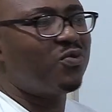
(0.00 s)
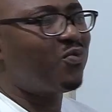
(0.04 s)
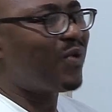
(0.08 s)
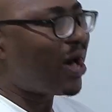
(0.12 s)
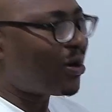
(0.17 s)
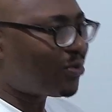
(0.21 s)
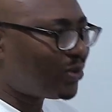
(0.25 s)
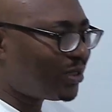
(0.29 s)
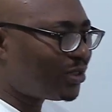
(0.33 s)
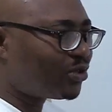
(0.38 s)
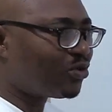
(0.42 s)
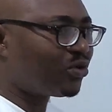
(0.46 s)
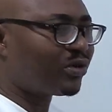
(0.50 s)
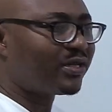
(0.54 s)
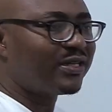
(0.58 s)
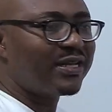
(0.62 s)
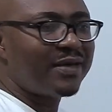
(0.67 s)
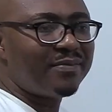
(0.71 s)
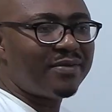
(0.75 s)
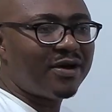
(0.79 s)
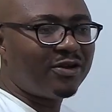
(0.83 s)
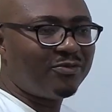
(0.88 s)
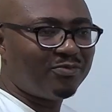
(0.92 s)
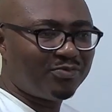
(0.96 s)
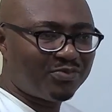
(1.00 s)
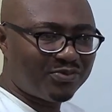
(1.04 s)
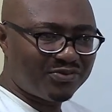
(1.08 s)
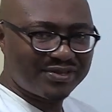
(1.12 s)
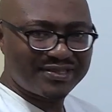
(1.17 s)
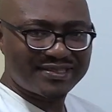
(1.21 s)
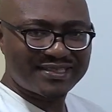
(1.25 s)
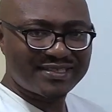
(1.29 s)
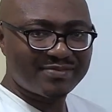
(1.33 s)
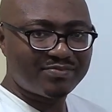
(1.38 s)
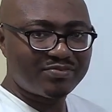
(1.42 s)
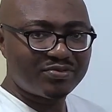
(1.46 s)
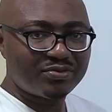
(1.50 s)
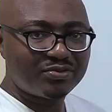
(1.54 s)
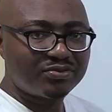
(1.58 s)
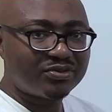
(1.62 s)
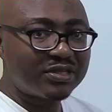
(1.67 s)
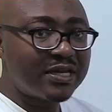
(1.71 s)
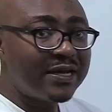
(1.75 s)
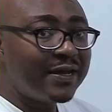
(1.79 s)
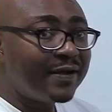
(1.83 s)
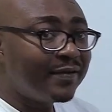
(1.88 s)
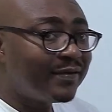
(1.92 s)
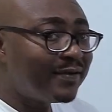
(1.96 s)
Why are we talking about principles?
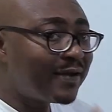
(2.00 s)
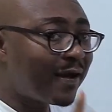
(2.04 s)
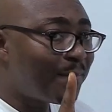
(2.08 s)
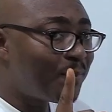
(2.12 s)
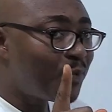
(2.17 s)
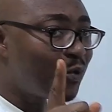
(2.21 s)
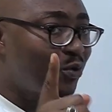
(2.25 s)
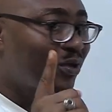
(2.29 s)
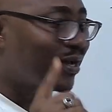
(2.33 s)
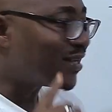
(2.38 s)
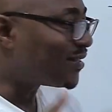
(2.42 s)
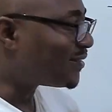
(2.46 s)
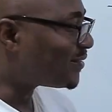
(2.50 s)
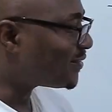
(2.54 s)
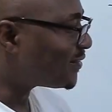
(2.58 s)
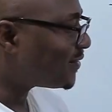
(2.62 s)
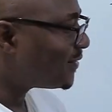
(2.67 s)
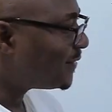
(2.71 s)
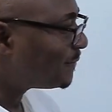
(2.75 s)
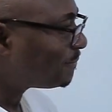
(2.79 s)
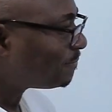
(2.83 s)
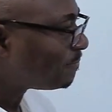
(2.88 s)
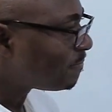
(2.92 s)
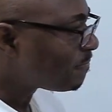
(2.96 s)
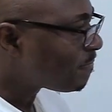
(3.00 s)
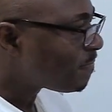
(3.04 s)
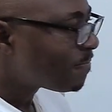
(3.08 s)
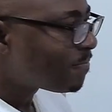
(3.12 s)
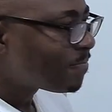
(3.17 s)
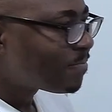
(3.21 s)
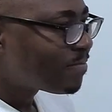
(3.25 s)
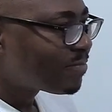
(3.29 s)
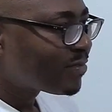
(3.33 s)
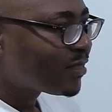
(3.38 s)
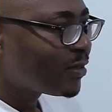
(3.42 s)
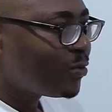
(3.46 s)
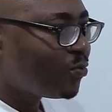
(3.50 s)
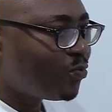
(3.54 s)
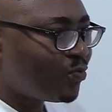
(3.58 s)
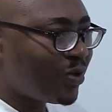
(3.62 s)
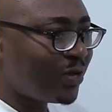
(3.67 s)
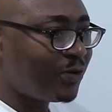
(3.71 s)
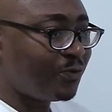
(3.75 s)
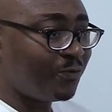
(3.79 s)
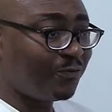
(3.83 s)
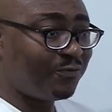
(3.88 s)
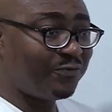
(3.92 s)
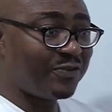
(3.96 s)
Now, look at when
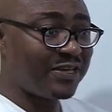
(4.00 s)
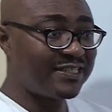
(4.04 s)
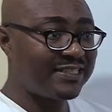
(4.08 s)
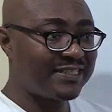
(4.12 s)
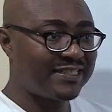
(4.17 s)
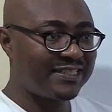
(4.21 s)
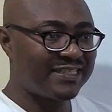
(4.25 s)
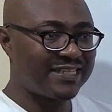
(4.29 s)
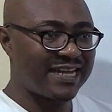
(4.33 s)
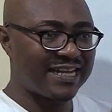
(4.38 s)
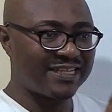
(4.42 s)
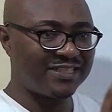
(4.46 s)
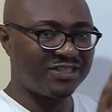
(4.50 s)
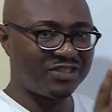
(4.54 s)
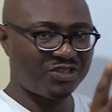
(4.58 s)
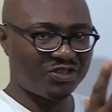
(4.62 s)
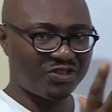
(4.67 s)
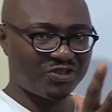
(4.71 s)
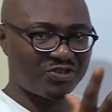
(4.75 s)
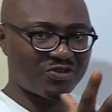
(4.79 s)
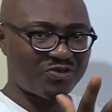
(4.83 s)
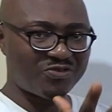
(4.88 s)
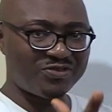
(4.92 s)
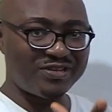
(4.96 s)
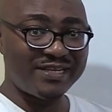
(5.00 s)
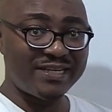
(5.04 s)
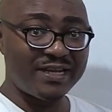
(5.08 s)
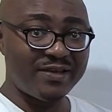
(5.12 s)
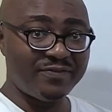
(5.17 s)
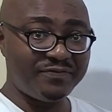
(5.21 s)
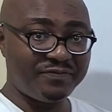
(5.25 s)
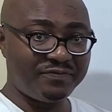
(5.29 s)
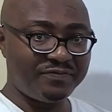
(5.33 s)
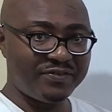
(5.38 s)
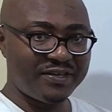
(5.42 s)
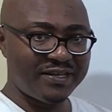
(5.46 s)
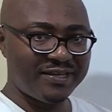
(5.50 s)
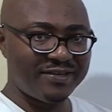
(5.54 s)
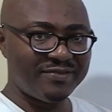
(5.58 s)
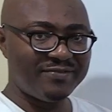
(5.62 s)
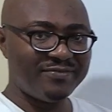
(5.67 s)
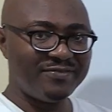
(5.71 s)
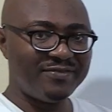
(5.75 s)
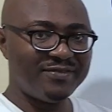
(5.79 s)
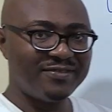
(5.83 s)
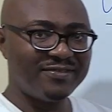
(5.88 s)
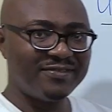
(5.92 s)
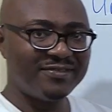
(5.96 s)
you first start studying a
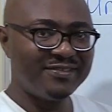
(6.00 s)
field,